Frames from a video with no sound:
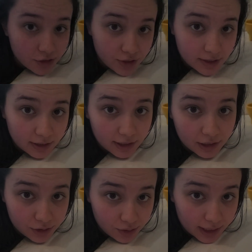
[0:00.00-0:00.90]
just in
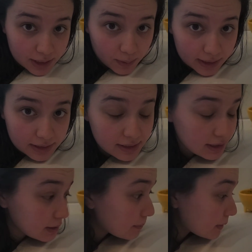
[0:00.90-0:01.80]
case you guys want to
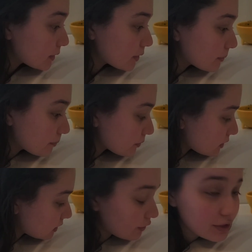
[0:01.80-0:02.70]
see it, but
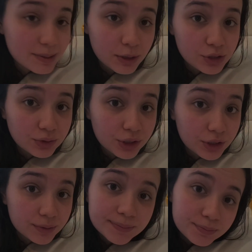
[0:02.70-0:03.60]
nothing special
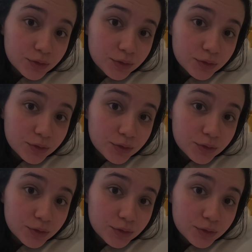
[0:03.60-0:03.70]
here.